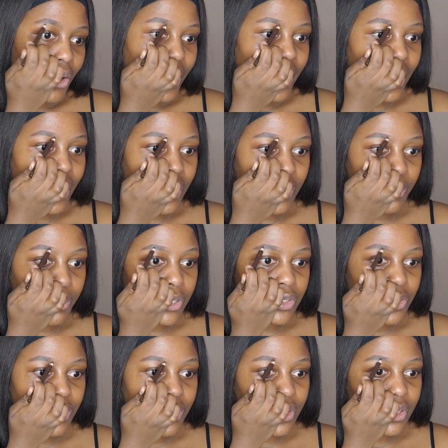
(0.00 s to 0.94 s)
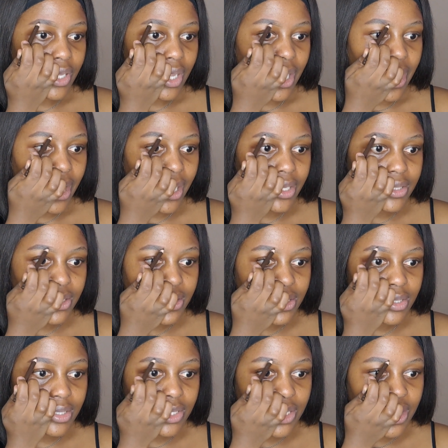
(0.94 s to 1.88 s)
in between the
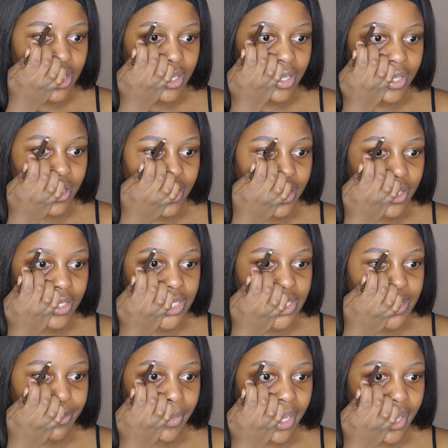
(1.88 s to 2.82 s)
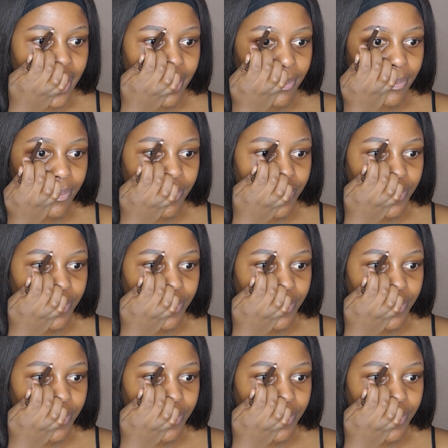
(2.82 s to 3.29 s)
lines. Yes, ma'am.